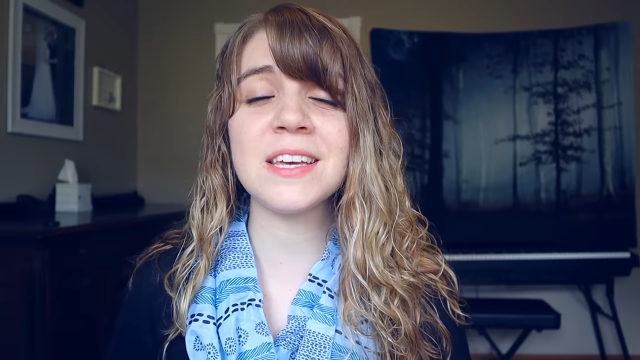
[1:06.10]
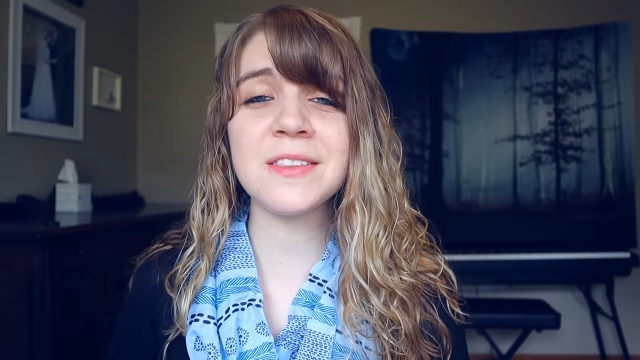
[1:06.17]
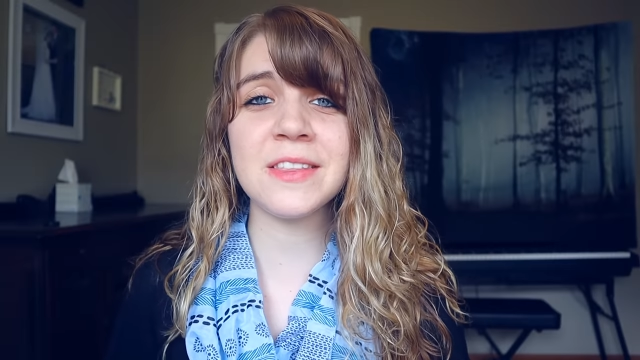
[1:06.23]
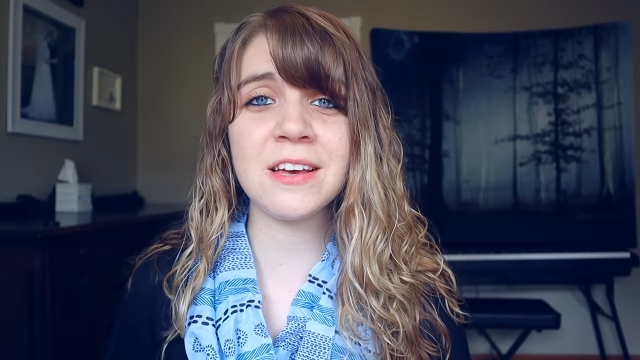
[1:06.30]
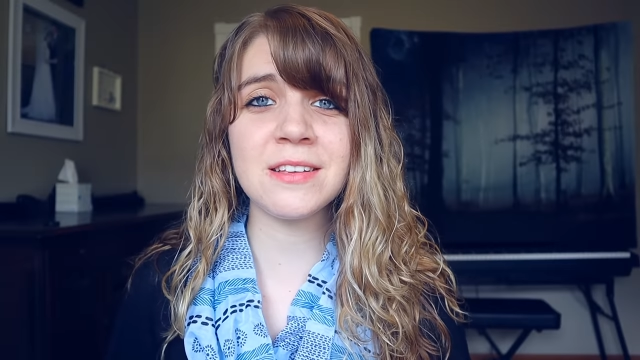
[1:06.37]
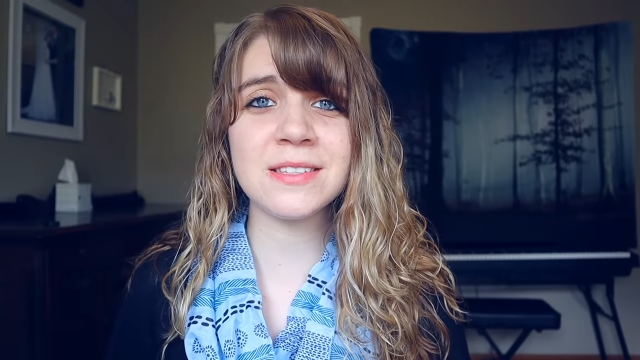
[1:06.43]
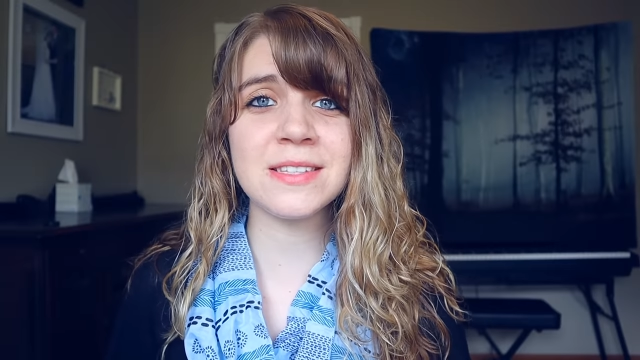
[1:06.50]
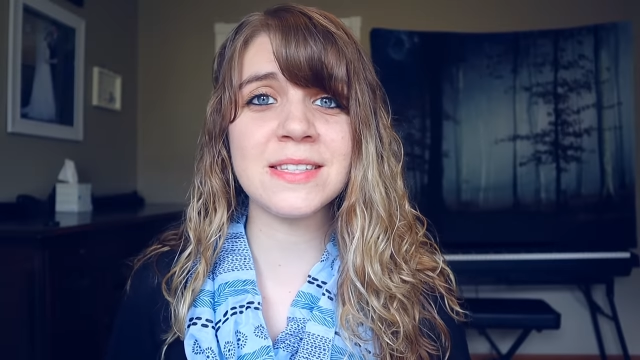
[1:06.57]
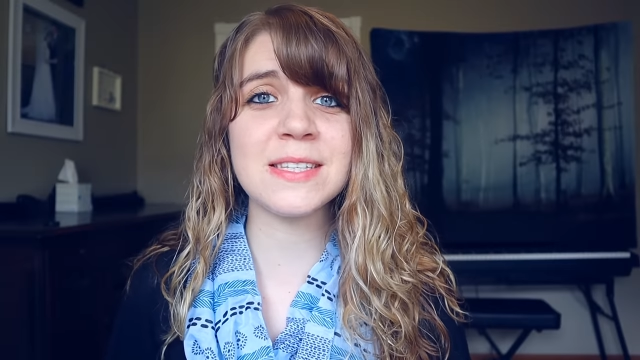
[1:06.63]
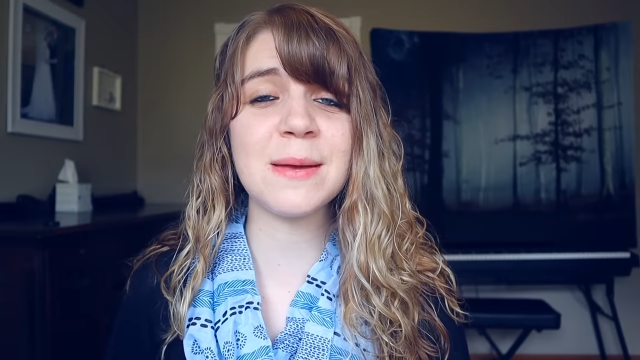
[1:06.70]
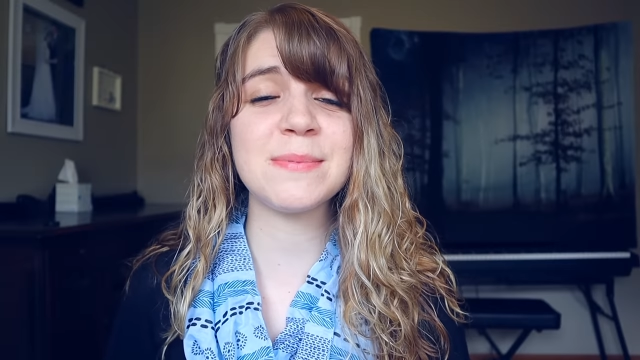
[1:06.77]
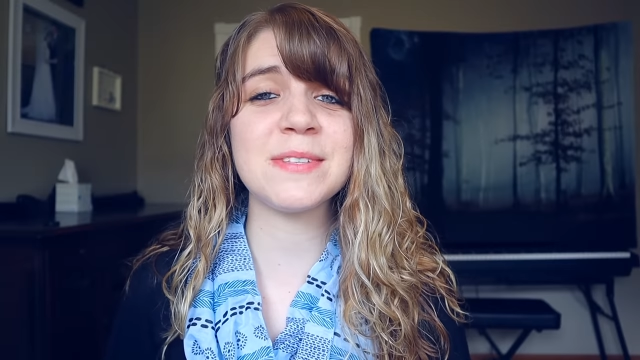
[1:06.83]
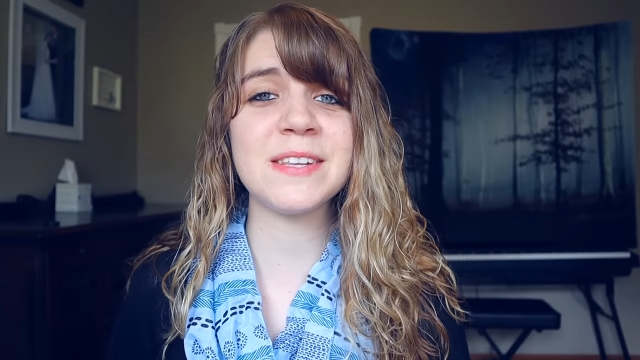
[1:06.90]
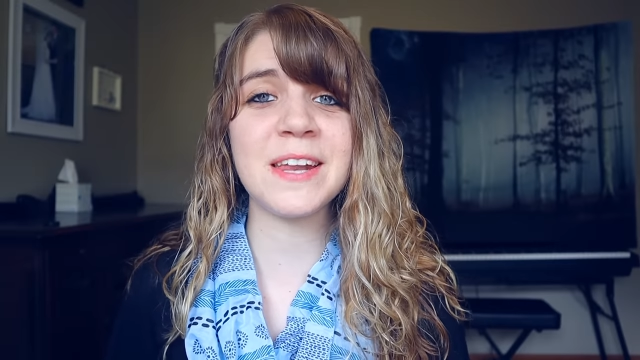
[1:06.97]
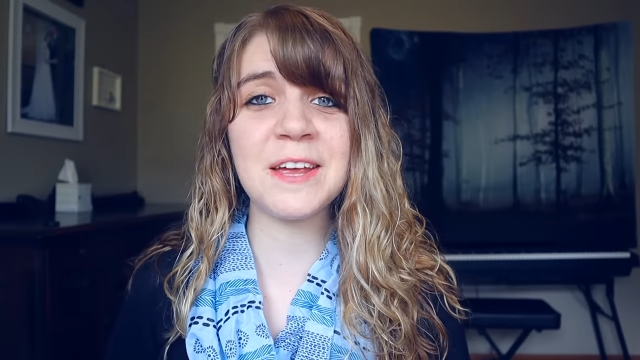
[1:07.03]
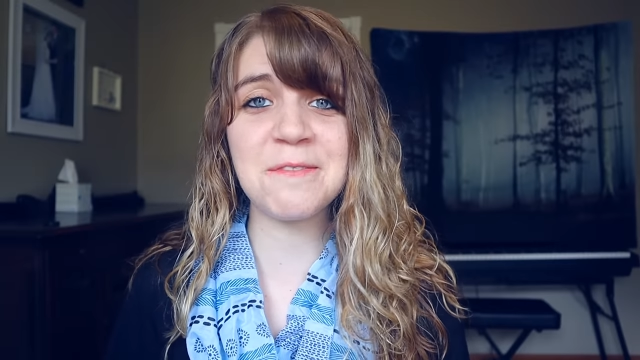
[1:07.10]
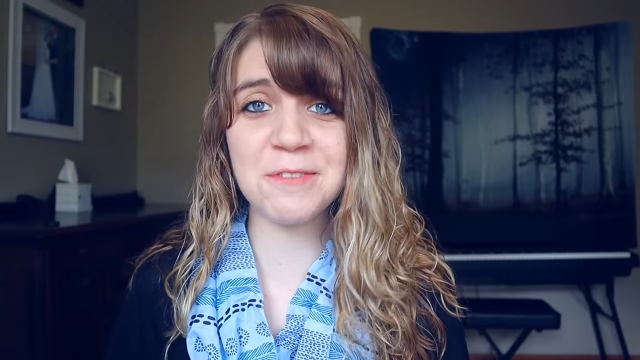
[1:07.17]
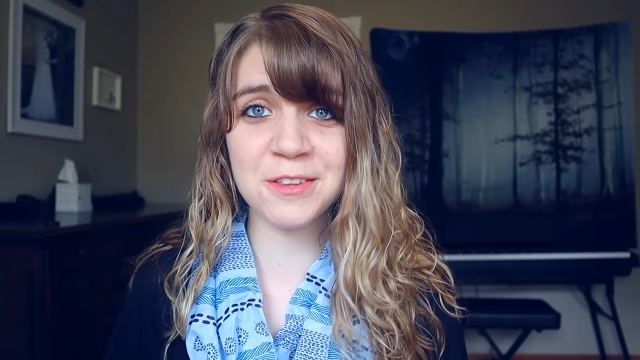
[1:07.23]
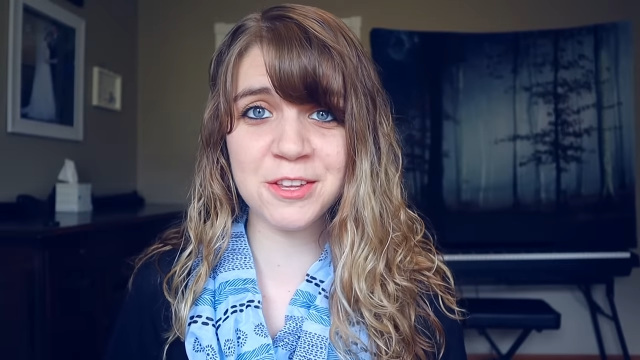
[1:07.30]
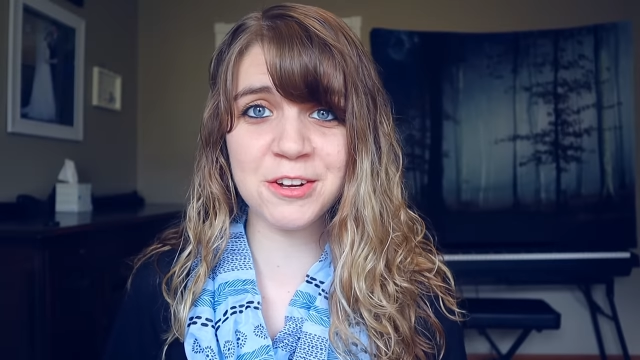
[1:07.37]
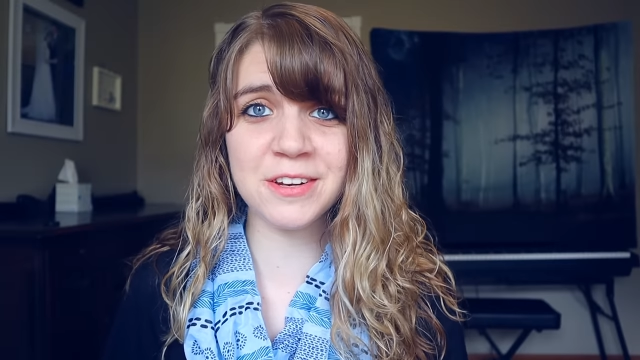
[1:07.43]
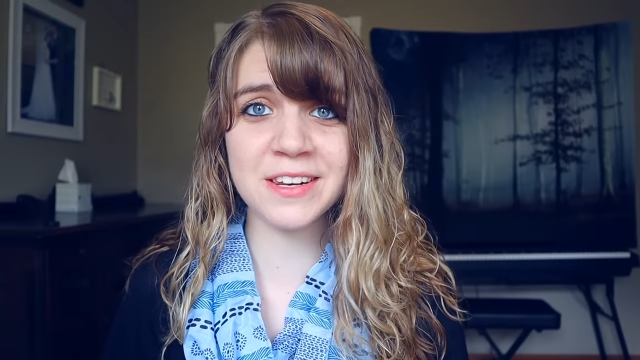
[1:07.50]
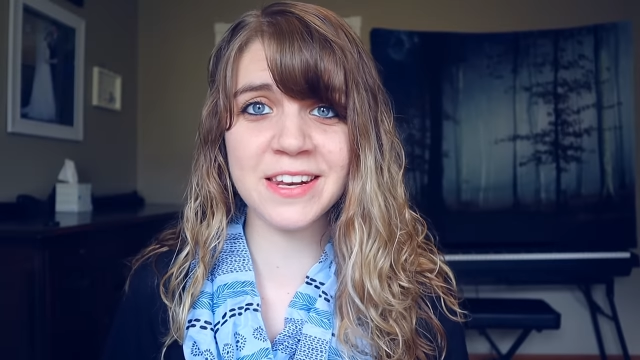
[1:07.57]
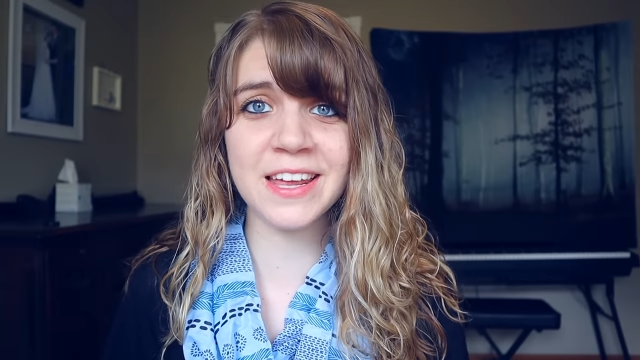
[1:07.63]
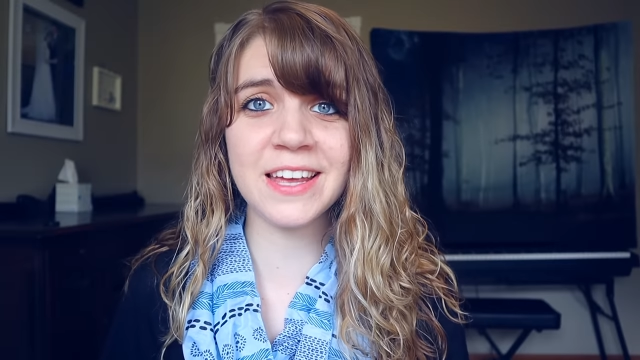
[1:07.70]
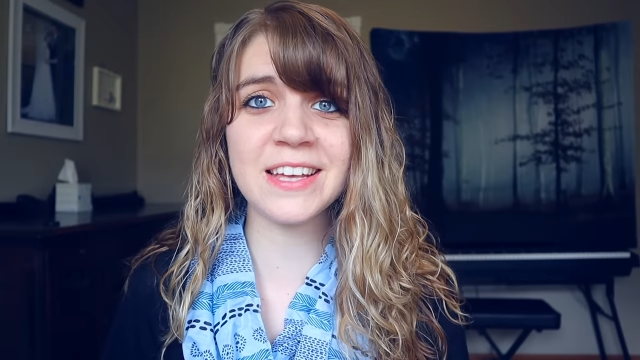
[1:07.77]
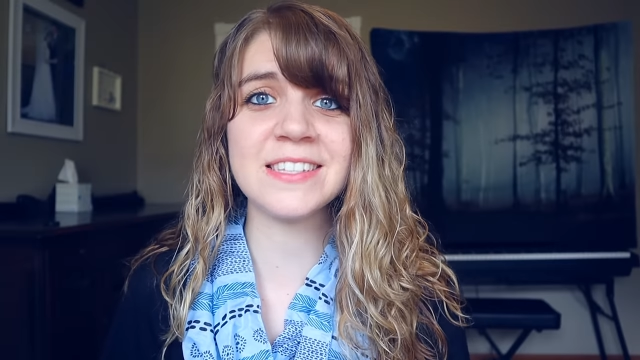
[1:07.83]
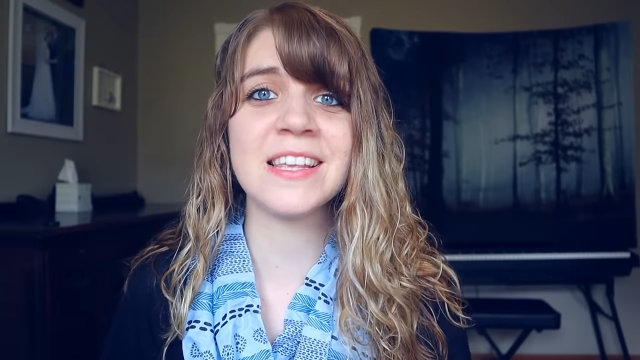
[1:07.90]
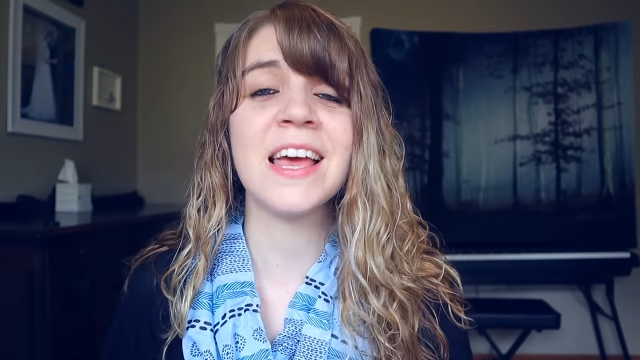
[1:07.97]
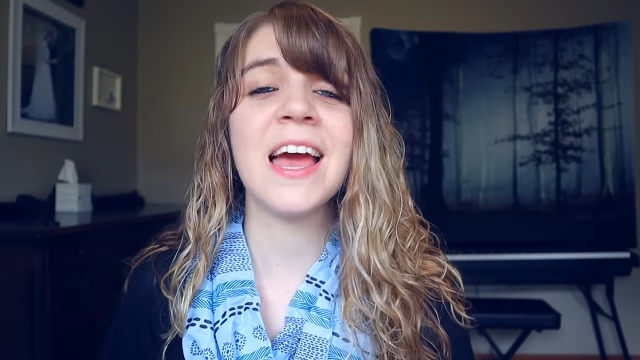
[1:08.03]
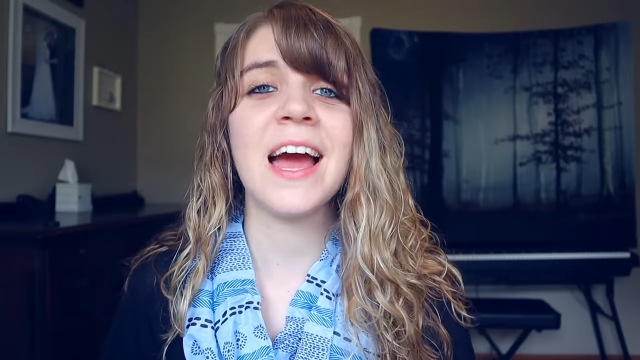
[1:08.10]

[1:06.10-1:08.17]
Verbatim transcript: 10,000 steps a day for 30 days,